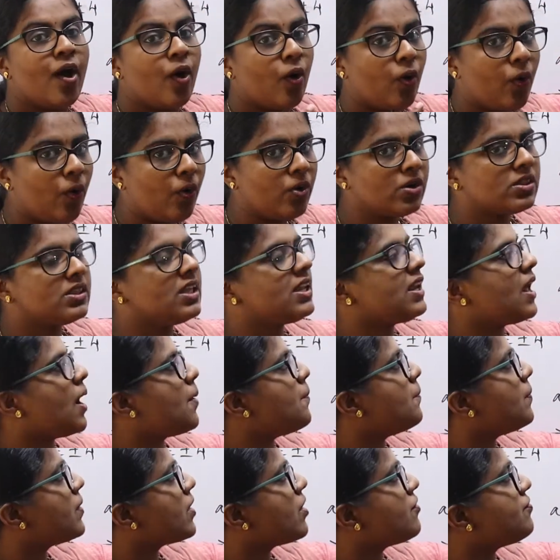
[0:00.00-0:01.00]
or the
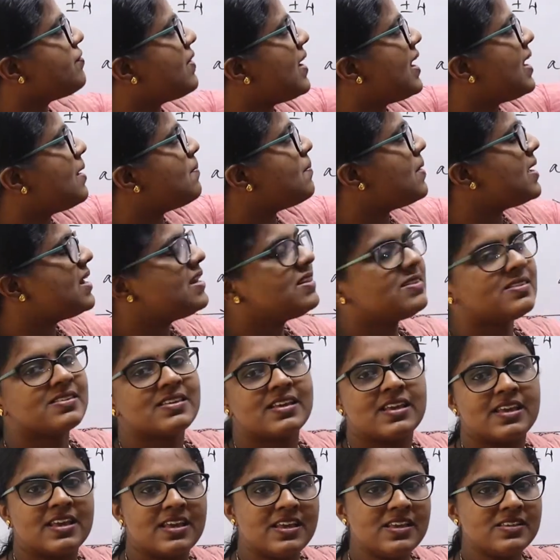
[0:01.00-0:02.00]
number of elements
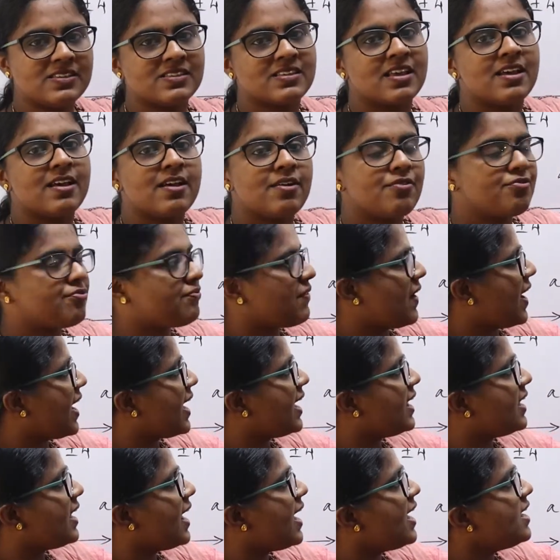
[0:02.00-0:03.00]
is
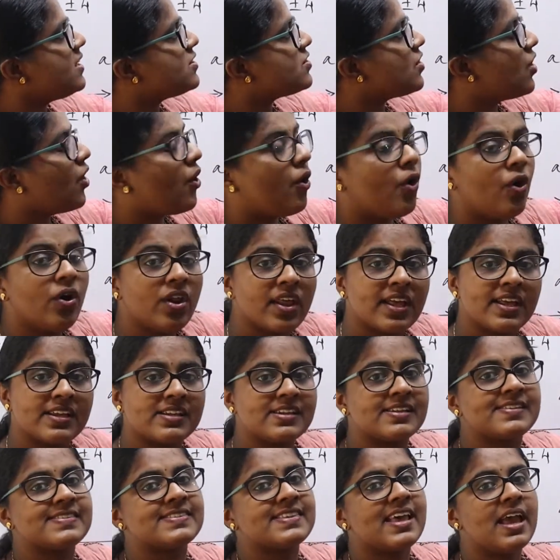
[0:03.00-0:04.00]
finite or it
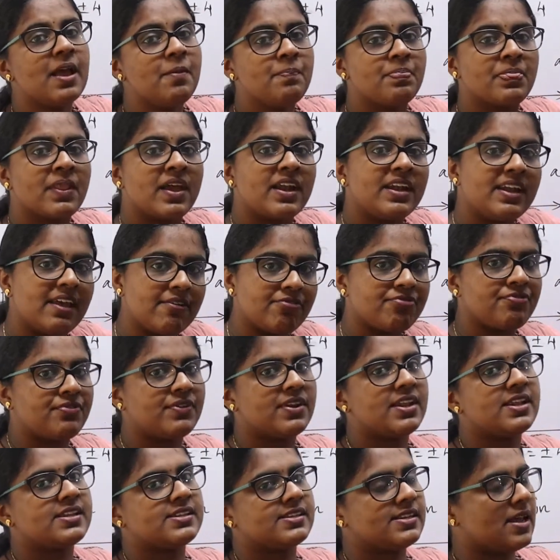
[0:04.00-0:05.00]
is a
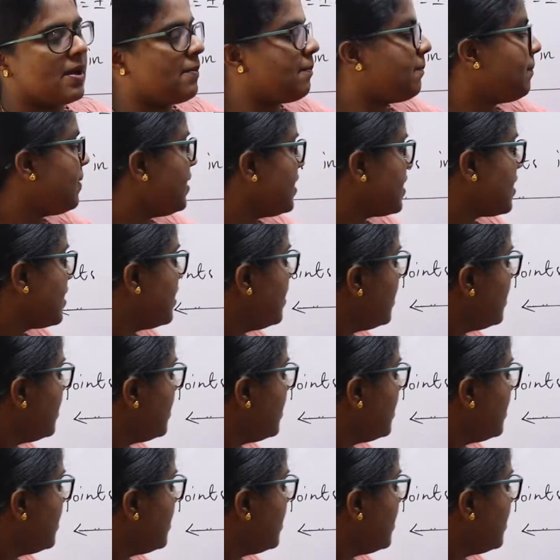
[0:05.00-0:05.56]
definite number.